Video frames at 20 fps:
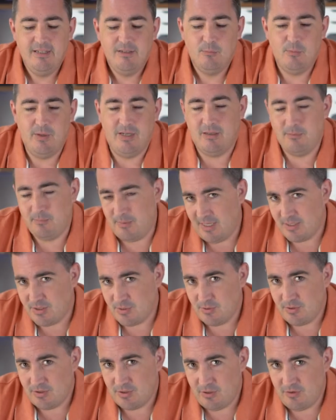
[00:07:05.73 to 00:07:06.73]
when compared to
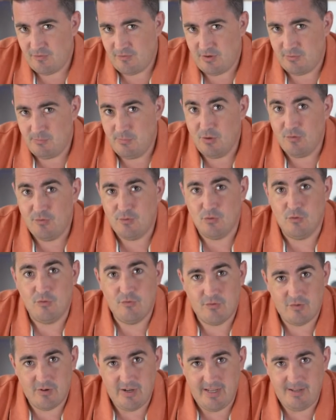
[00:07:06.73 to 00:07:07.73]
a 35mm full
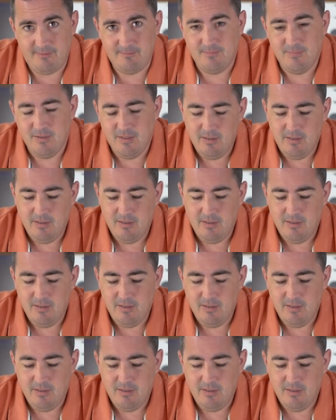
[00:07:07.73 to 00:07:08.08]
frame.